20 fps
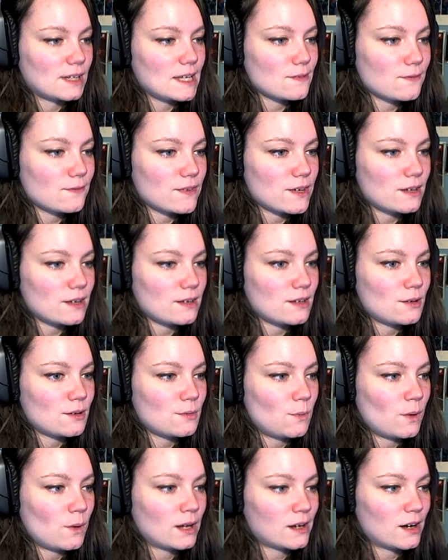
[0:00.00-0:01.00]
if you,
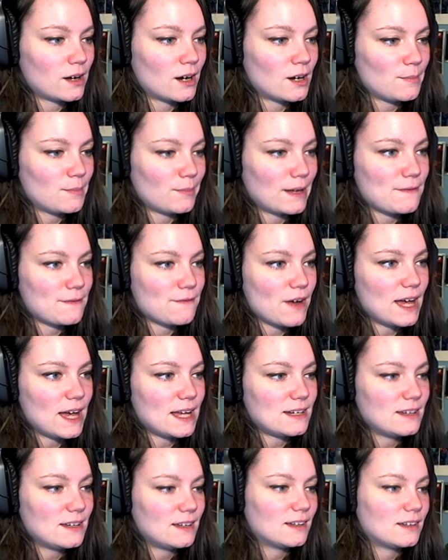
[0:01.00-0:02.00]
you want to hurt my
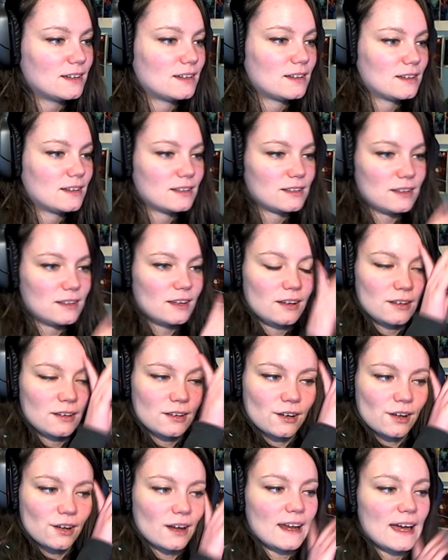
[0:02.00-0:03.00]
friend,
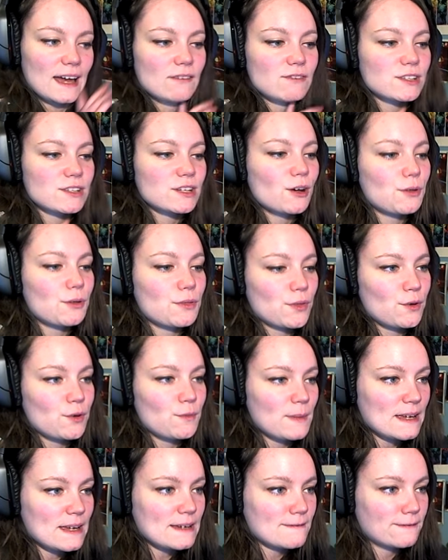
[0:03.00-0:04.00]
you're gonna have to go
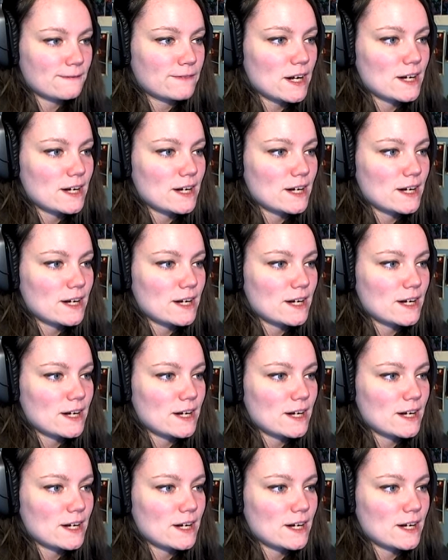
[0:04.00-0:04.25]
through me